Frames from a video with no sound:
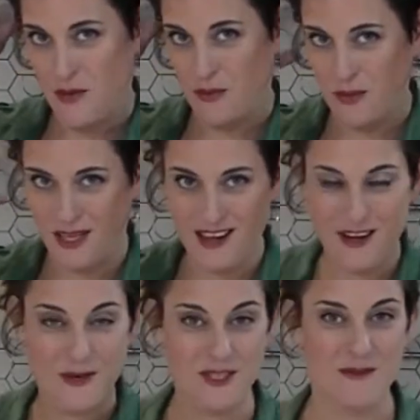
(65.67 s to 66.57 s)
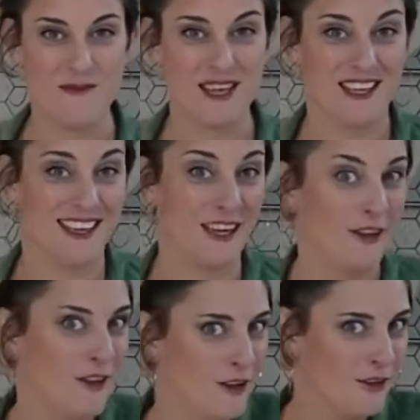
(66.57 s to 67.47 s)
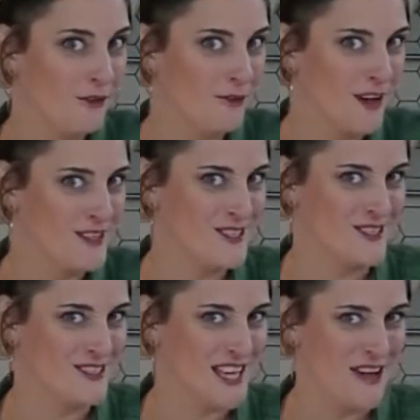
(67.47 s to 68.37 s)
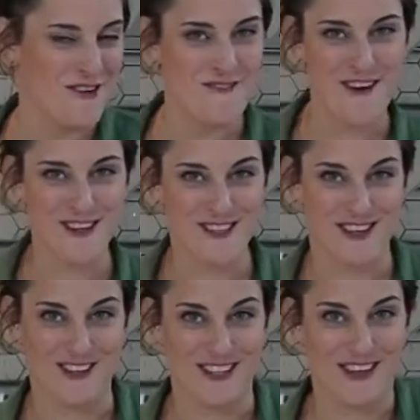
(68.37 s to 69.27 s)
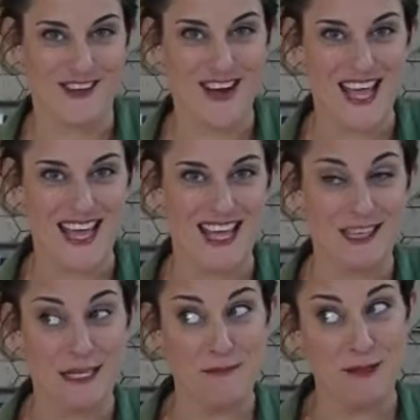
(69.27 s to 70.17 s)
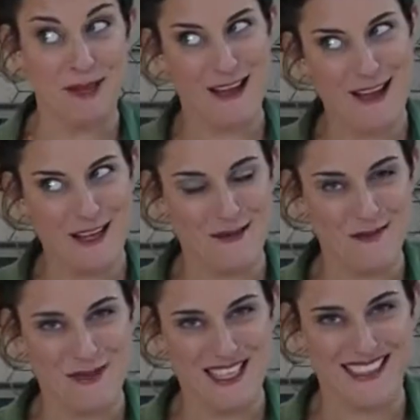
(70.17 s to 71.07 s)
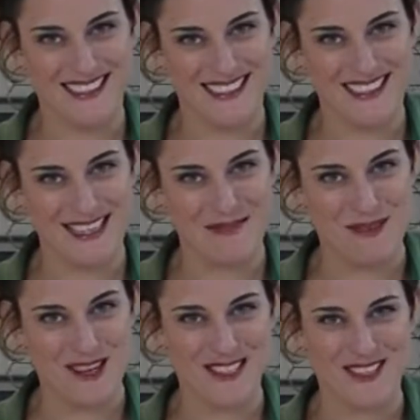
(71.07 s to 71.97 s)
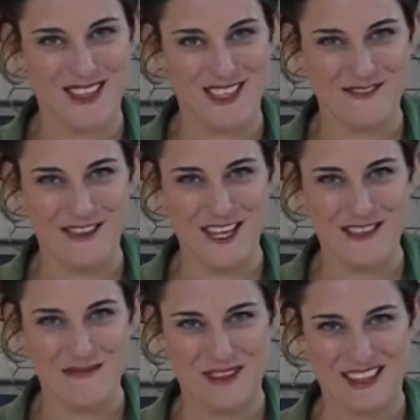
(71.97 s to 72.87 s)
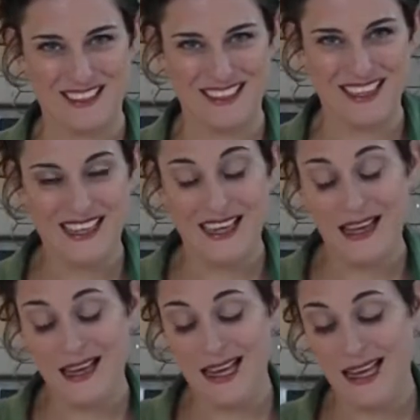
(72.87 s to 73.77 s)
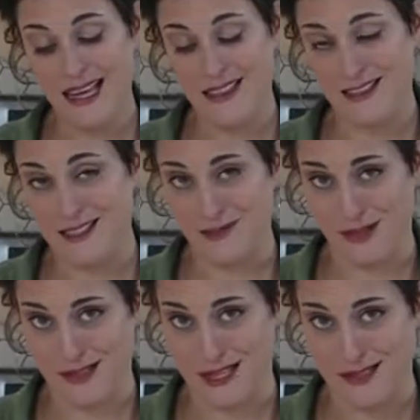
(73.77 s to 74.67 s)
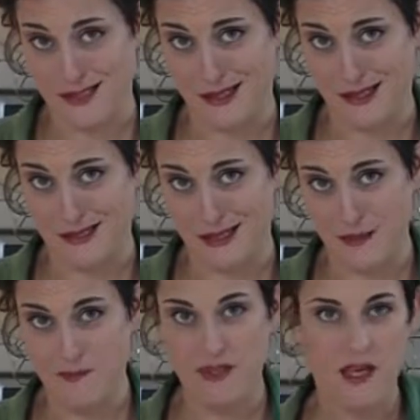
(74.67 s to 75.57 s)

We are going to be making fossils out of our salt dough, and then I'm going to be hiding them in my kid's sandbox so he can find them later. I think it's a fantastic idea.